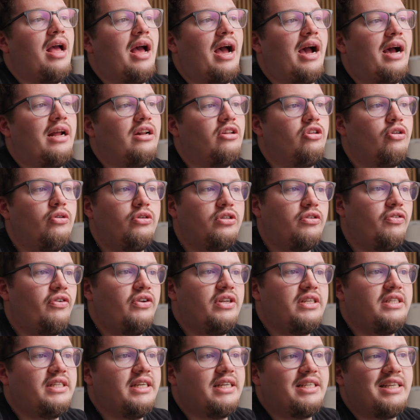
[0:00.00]
And
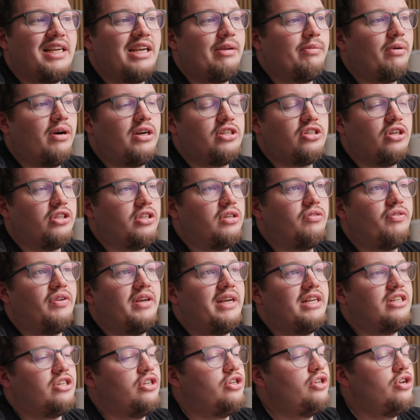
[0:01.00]
256 gigabytes I just
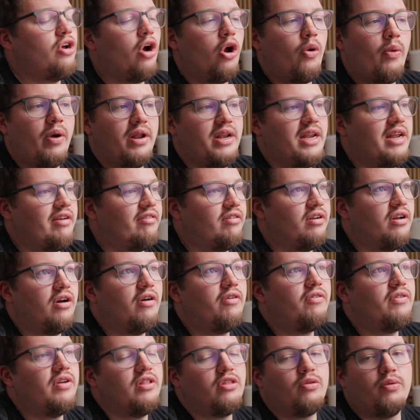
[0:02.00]
think is nowhere near
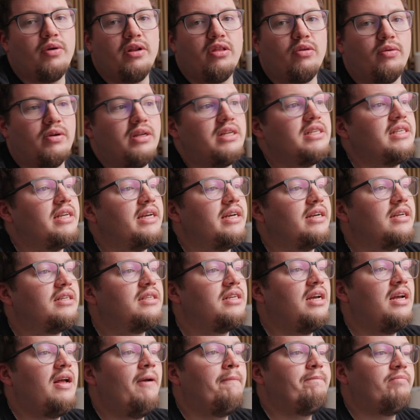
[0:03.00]
enough in
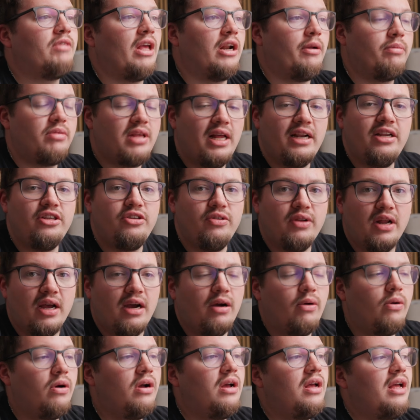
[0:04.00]
2026. And I'm telling you
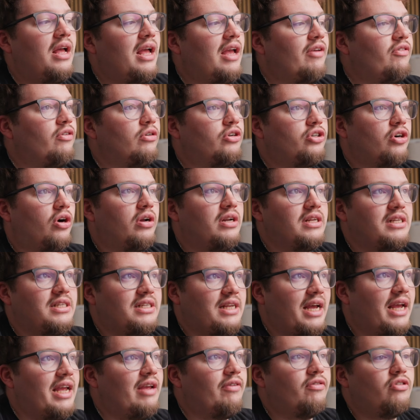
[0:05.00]
now, if you're trying to
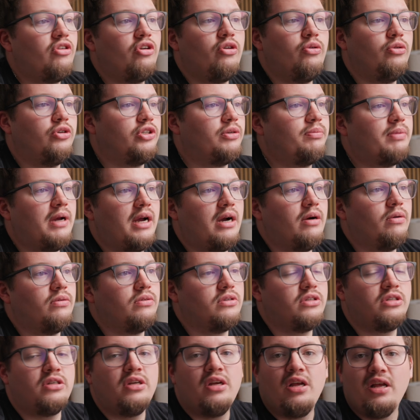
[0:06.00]
save
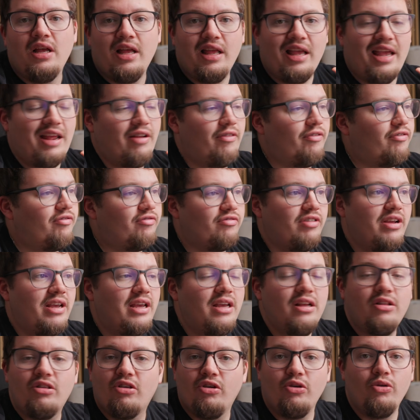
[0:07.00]
£200 in
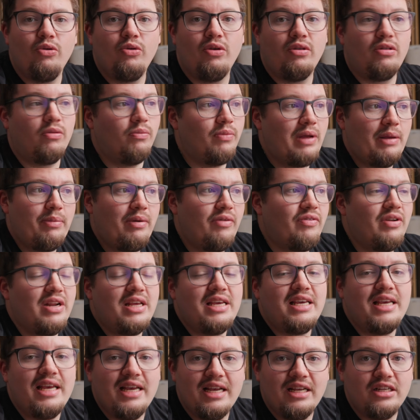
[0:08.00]
3 to maybe even a
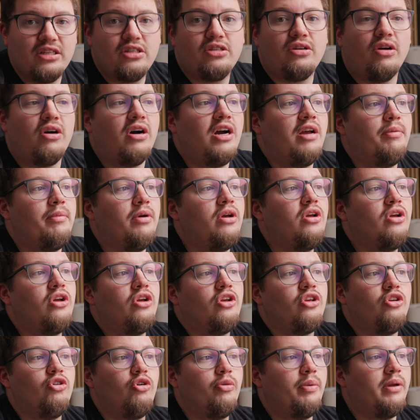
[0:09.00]
year's time,
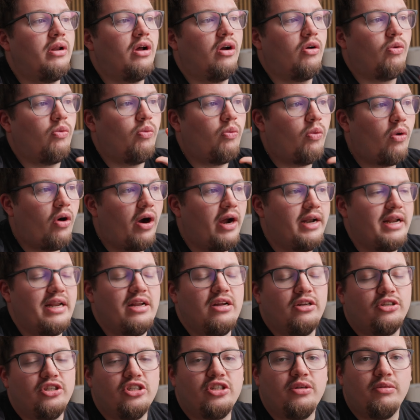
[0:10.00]
you'll be like, why
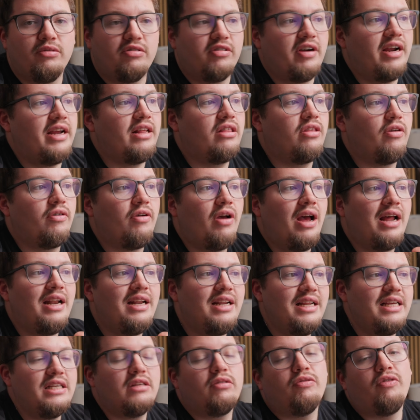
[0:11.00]
didn't I just upgrade to at
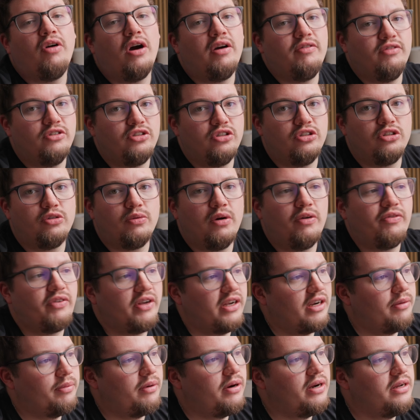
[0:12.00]
least 512
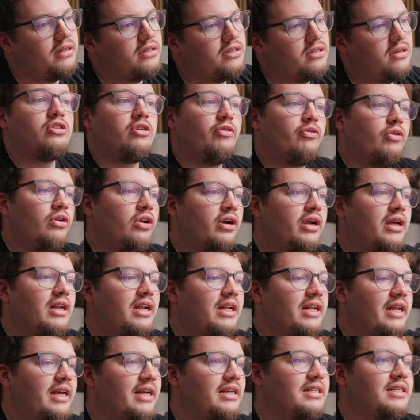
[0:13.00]
gigabytes? So if we're looking
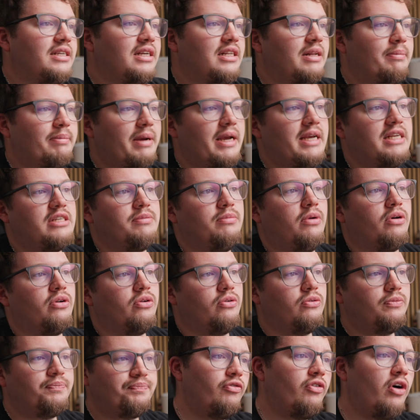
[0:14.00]
at this at the base
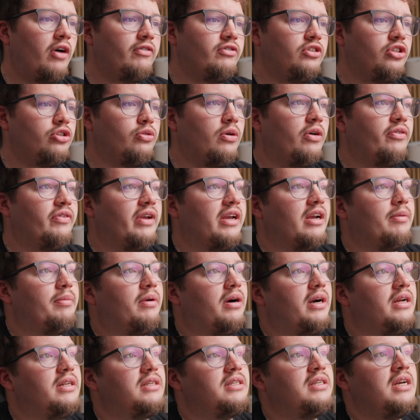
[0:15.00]
model, 512
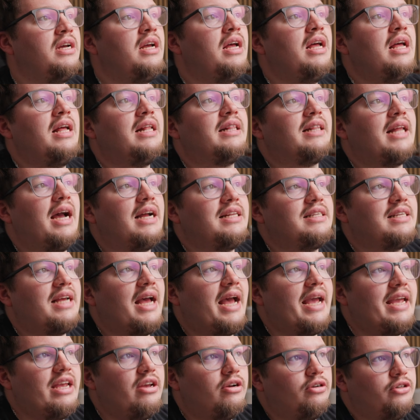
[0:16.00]
gigabytes, that's
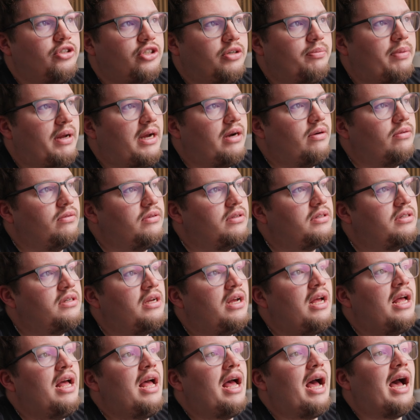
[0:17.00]
£800.